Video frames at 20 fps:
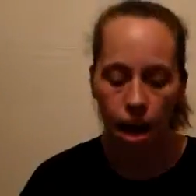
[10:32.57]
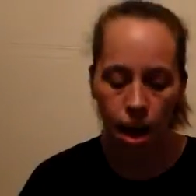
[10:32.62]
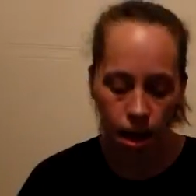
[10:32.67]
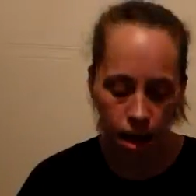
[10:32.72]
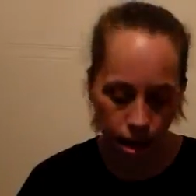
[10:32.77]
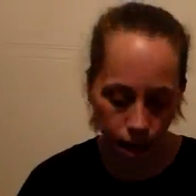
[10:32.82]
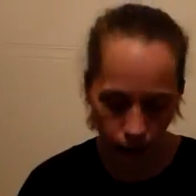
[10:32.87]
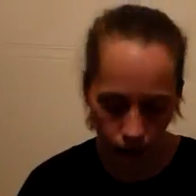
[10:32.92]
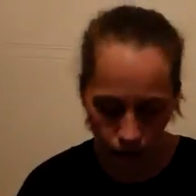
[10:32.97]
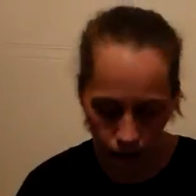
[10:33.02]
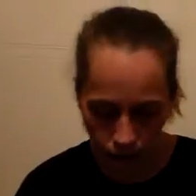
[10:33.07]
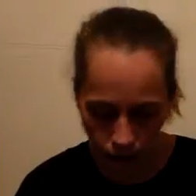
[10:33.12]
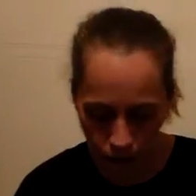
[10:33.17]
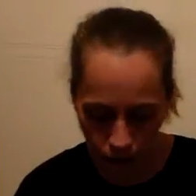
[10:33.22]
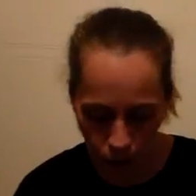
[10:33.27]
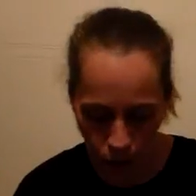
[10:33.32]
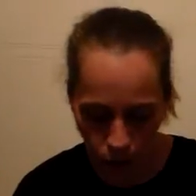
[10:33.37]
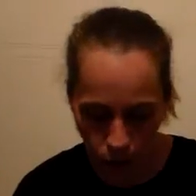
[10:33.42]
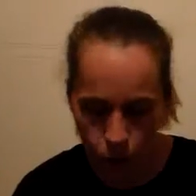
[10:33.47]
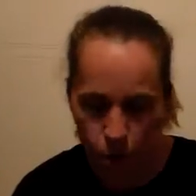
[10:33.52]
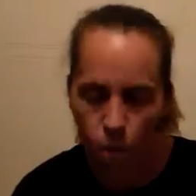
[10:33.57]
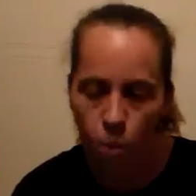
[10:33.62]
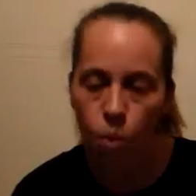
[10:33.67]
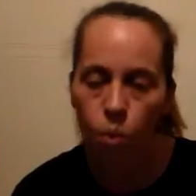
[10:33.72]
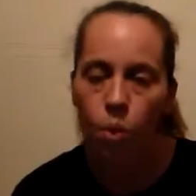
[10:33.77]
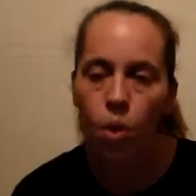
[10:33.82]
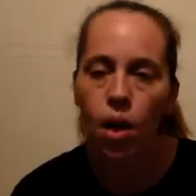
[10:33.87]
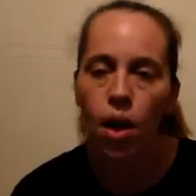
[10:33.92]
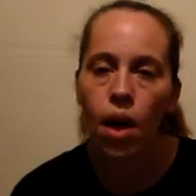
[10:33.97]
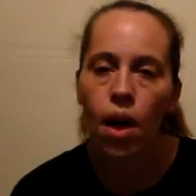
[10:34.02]
And if
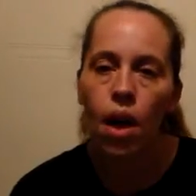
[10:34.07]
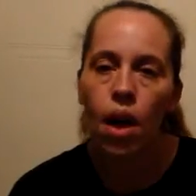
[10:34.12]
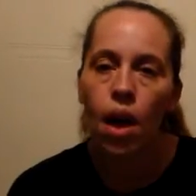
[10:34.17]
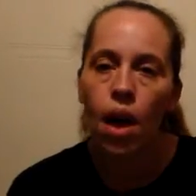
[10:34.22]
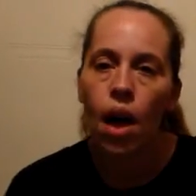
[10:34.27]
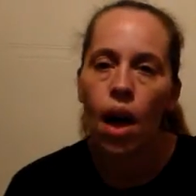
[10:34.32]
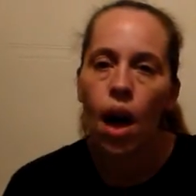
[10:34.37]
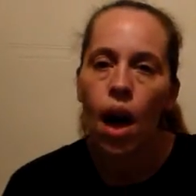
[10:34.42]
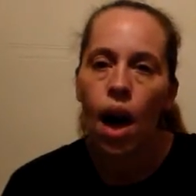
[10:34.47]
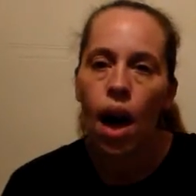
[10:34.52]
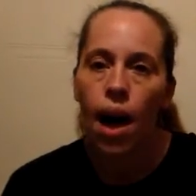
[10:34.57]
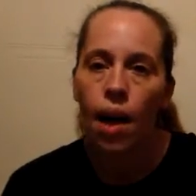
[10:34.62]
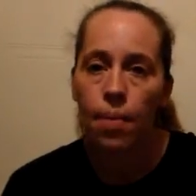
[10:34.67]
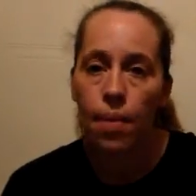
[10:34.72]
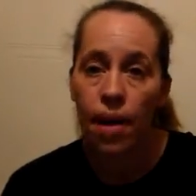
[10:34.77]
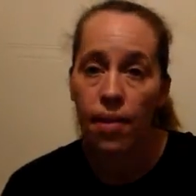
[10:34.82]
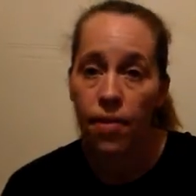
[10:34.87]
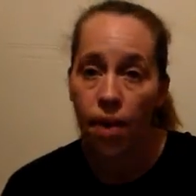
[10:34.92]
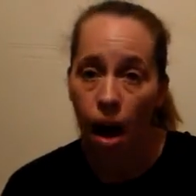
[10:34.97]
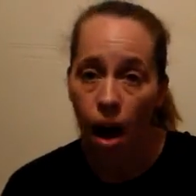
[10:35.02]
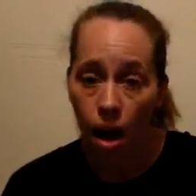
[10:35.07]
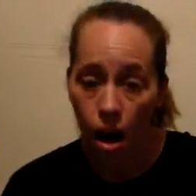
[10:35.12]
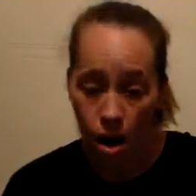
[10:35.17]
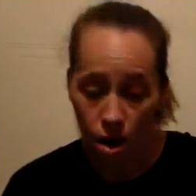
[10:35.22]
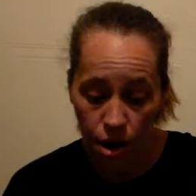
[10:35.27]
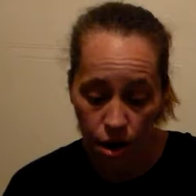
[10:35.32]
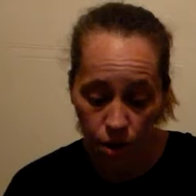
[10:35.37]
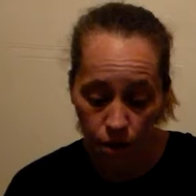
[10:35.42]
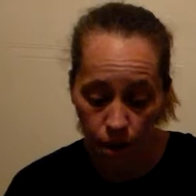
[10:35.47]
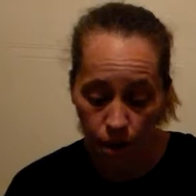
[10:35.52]
you um, have
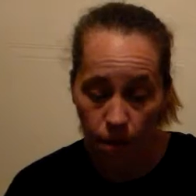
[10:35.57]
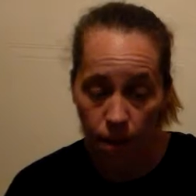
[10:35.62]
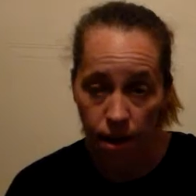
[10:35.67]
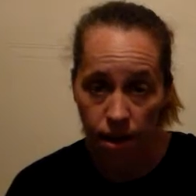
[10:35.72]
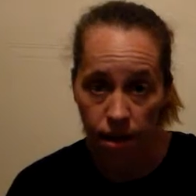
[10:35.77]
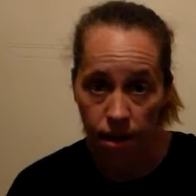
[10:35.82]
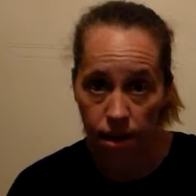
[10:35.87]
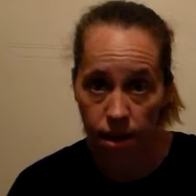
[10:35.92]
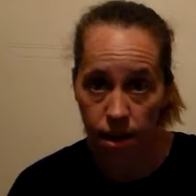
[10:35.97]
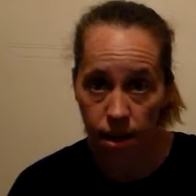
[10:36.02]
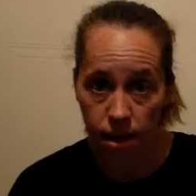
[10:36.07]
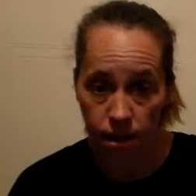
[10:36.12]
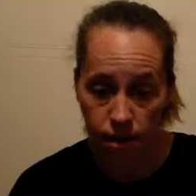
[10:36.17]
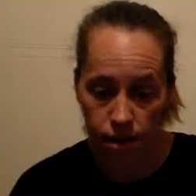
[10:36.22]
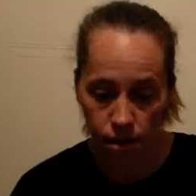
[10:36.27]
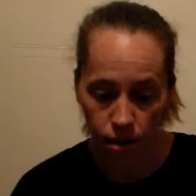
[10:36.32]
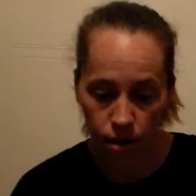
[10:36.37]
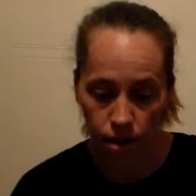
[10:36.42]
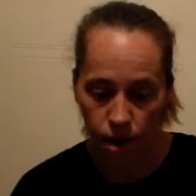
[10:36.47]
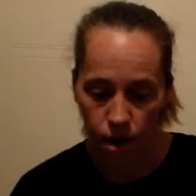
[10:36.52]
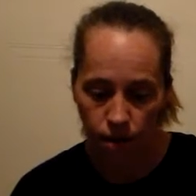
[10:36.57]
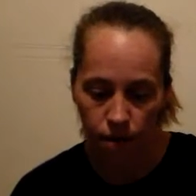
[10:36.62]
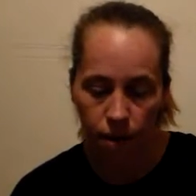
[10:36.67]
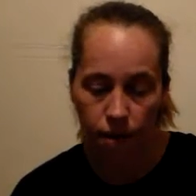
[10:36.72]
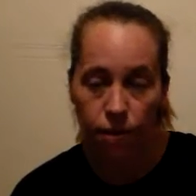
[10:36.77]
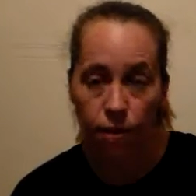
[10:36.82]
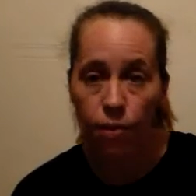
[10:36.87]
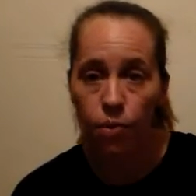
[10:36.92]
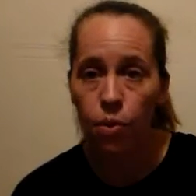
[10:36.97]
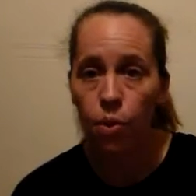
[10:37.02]
not already requested this, or
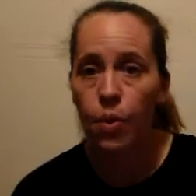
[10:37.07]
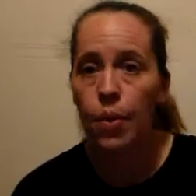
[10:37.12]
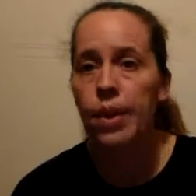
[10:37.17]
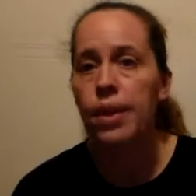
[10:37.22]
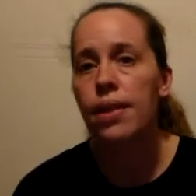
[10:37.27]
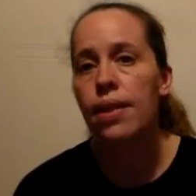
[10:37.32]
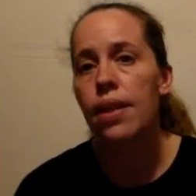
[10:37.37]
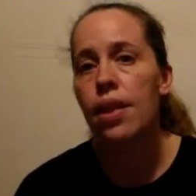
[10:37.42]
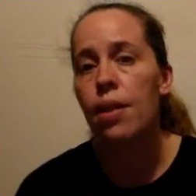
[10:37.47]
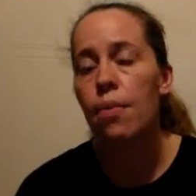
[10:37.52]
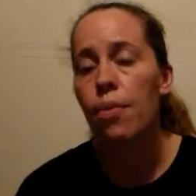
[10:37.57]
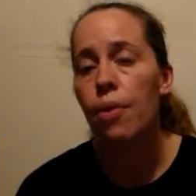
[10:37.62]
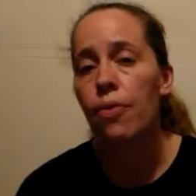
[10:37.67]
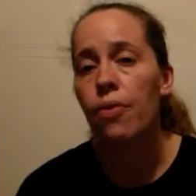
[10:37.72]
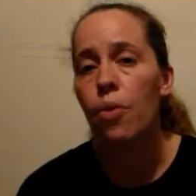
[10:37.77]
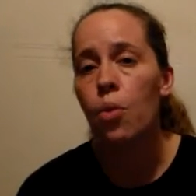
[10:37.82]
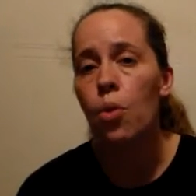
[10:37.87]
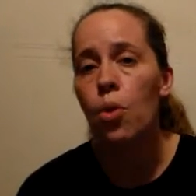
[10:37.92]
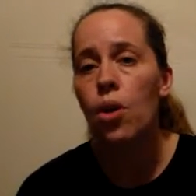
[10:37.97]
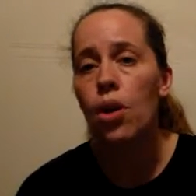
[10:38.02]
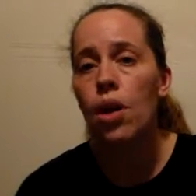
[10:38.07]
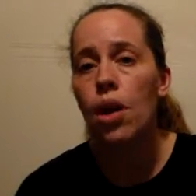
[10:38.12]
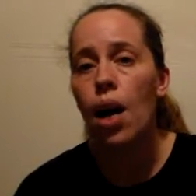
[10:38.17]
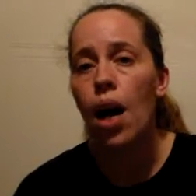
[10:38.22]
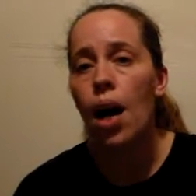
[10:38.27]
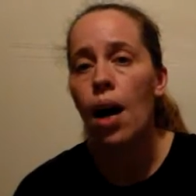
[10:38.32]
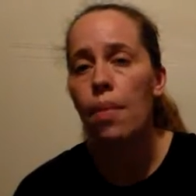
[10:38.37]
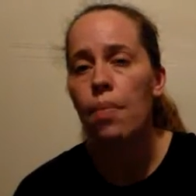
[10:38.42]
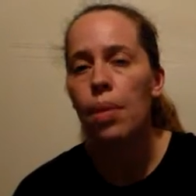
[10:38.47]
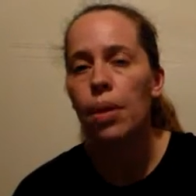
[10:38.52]
even if you've requested it
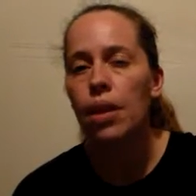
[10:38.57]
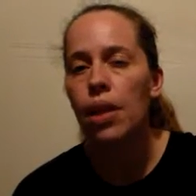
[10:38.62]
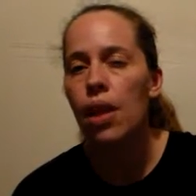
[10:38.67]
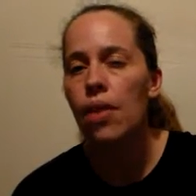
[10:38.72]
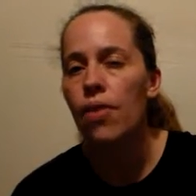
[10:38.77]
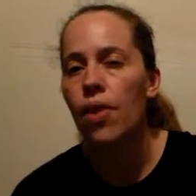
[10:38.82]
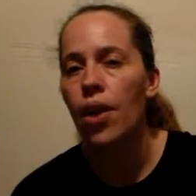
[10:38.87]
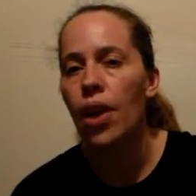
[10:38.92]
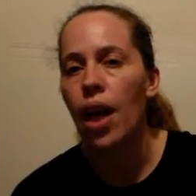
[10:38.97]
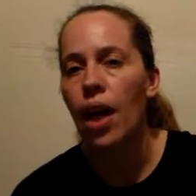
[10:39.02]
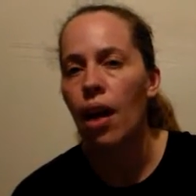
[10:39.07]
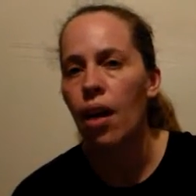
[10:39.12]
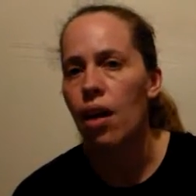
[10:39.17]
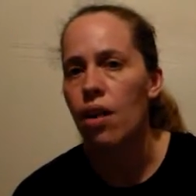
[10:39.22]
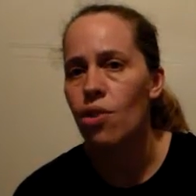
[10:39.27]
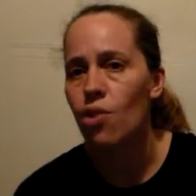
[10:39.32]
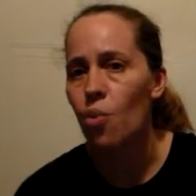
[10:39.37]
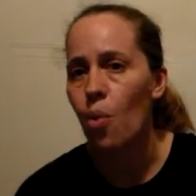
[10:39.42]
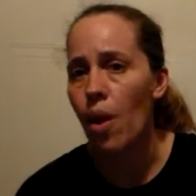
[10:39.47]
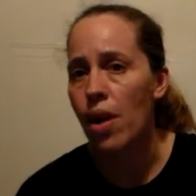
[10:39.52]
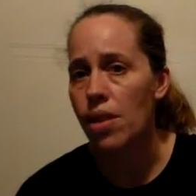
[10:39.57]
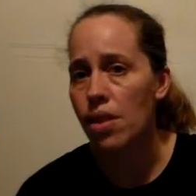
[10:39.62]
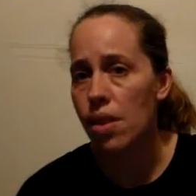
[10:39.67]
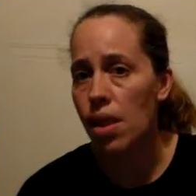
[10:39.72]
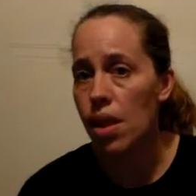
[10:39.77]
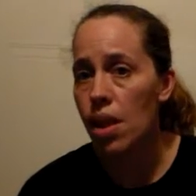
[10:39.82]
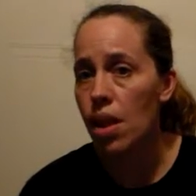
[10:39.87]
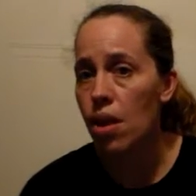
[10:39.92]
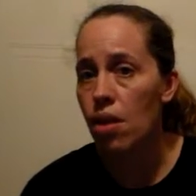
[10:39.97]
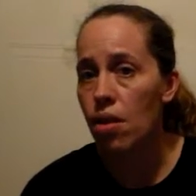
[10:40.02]
before, uh, I believe you can get it
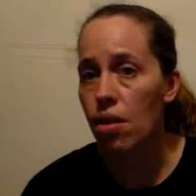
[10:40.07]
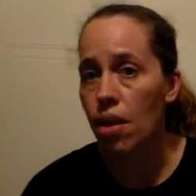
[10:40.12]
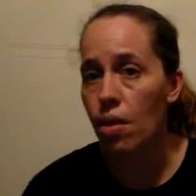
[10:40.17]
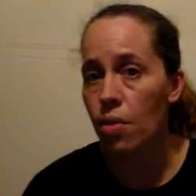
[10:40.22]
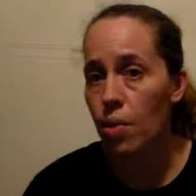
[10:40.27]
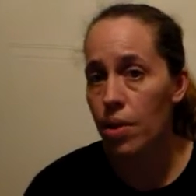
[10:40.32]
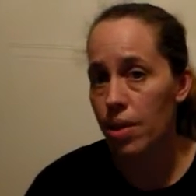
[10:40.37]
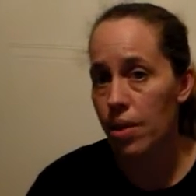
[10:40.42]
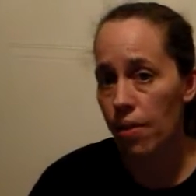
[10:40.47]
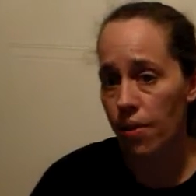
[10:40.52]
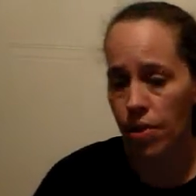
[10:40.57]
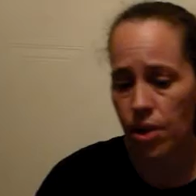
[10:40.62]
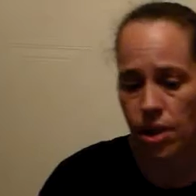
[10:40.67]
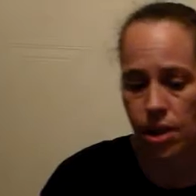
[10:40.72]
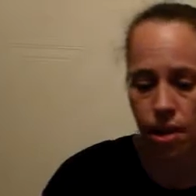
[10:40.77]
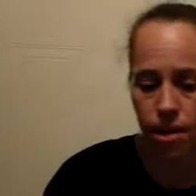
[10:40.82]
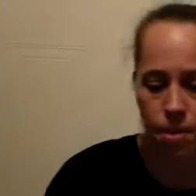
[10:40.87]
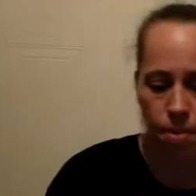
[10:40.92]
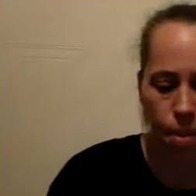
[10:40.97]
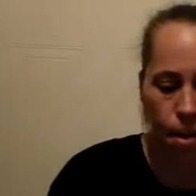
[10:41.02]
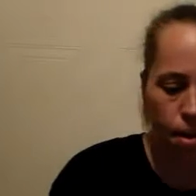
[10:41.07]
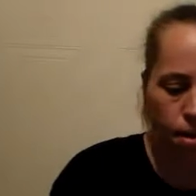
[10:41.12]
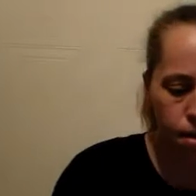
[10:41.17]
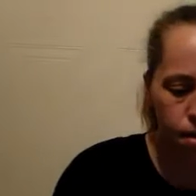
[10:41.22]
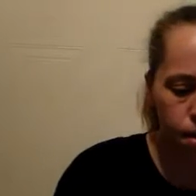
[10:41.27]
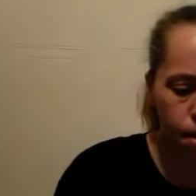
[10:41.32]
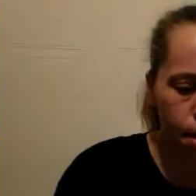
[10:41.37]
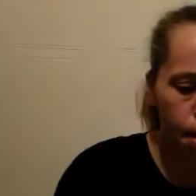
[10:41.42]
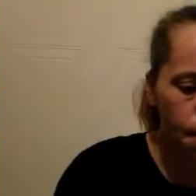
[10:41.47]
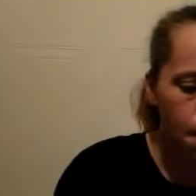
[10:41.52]
twice a year, like once every six
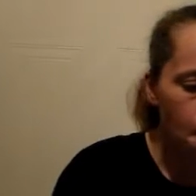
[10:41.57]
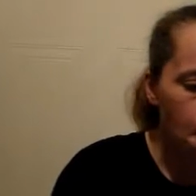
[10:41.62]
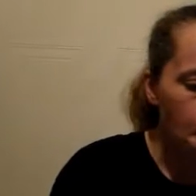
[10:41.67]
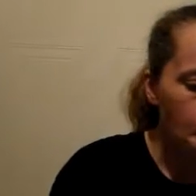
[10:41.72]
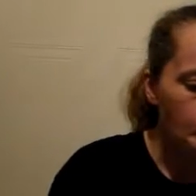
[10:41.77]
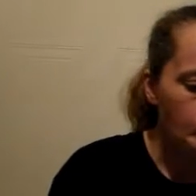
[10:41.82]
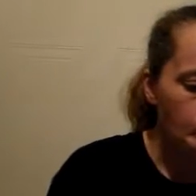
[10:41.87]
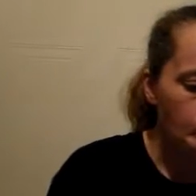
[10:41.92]
months.